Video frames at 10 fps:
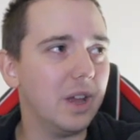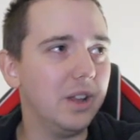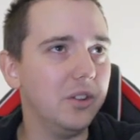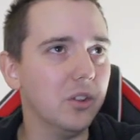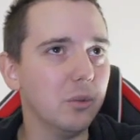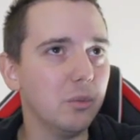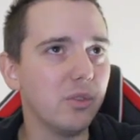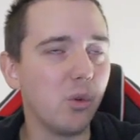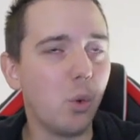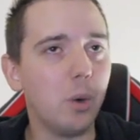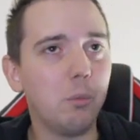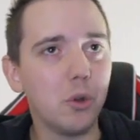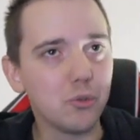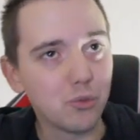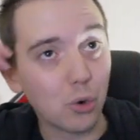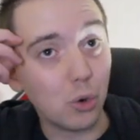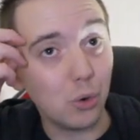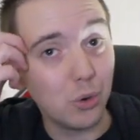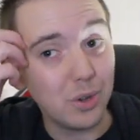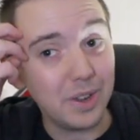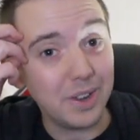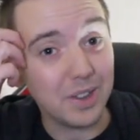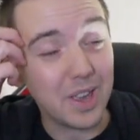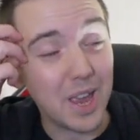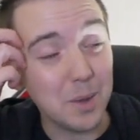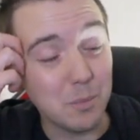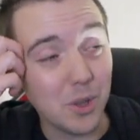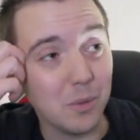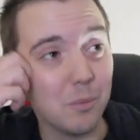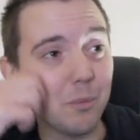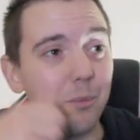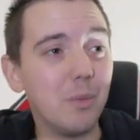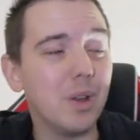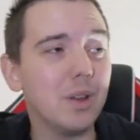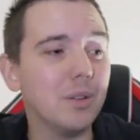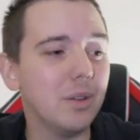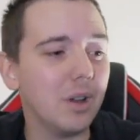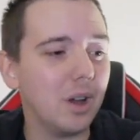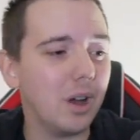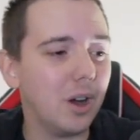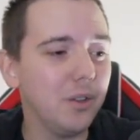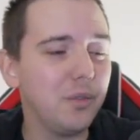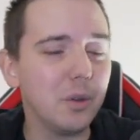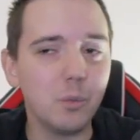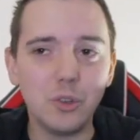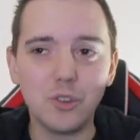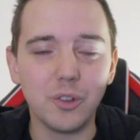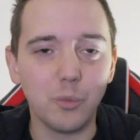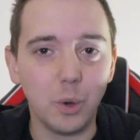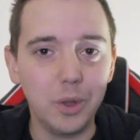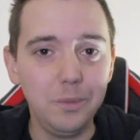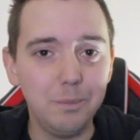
ended up with a 1-1 draw in a game that I think we should have won.